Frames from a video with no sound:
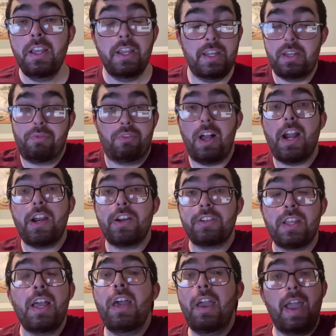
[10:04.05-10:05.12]
And the
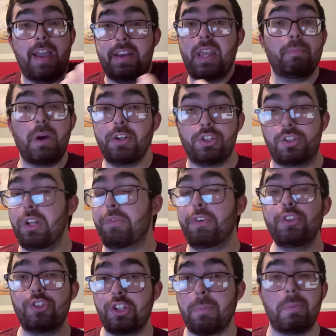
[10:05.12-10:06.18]
Flyers had a much
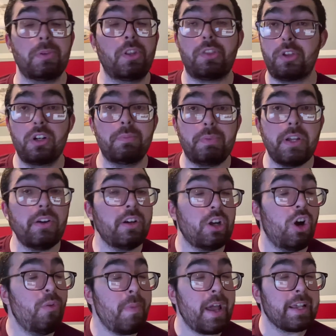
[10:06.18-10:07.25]
different jump in the third period.
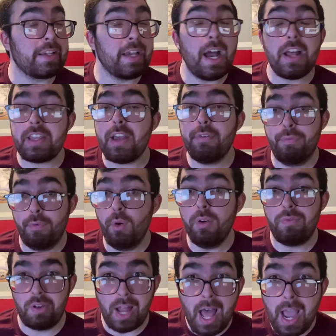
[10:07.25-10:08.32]
Oh my God, that
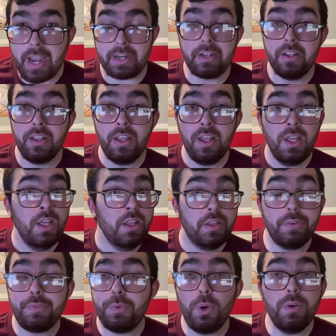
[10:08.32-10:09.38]
fourth line. The
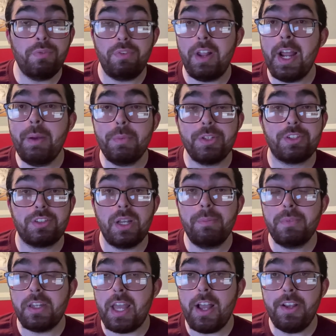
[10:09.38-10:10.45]
fourth line was
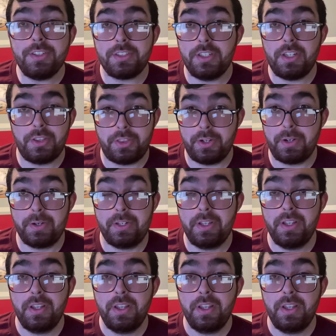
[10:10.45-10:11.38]
something else in the third.